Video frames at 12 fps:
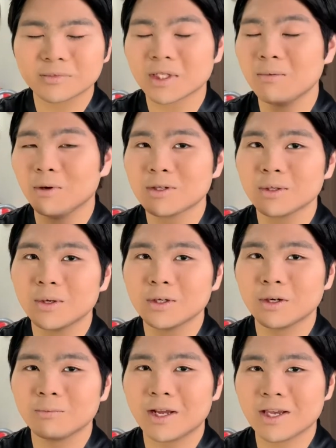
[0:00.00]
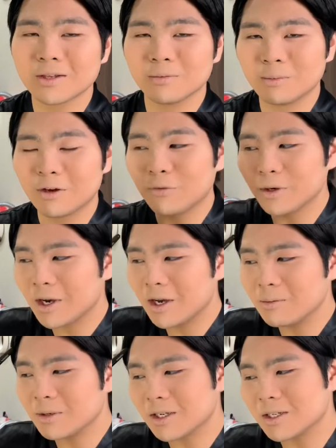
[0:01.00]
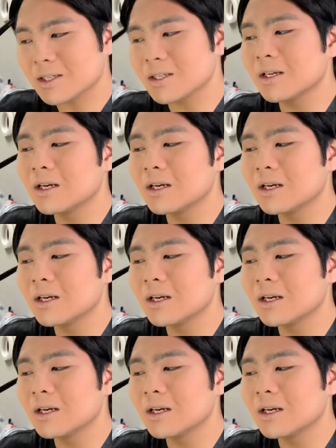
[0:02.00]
I'm also going to apply some on my forehead because